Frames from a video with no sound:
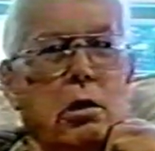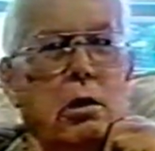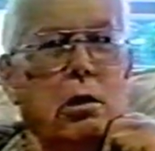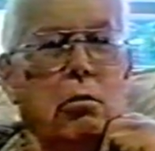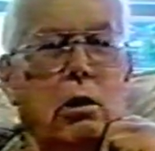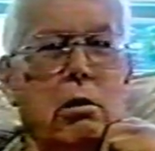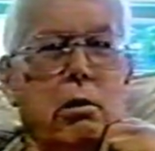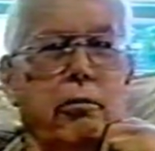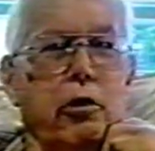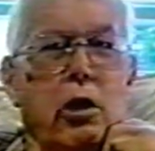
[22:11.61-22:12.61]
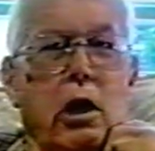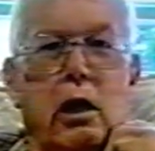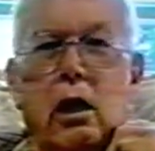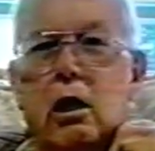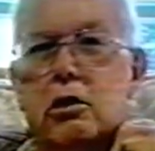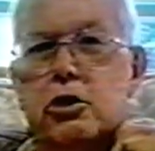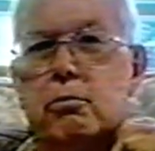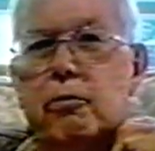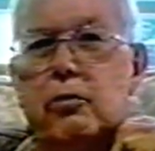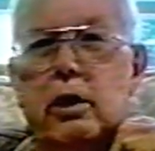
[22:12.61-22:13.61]
Well, if you're not eligible
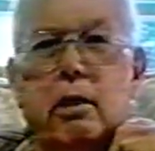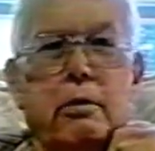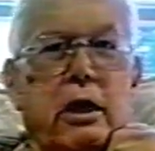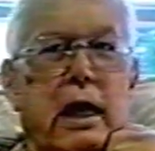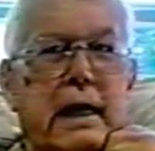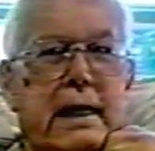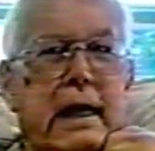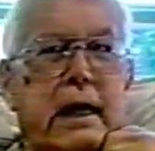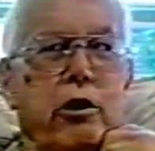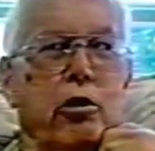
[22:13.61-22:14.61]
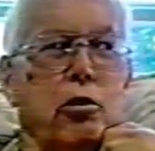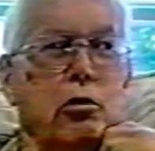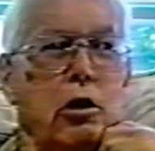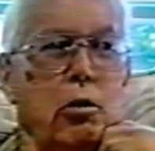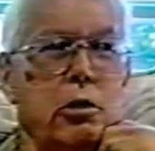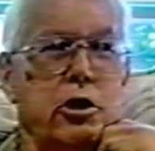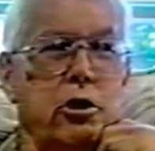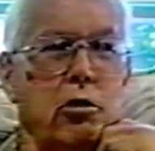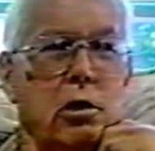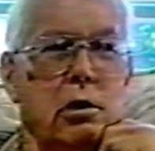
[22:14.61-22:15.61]
for Liberty that day, you don't go ashore.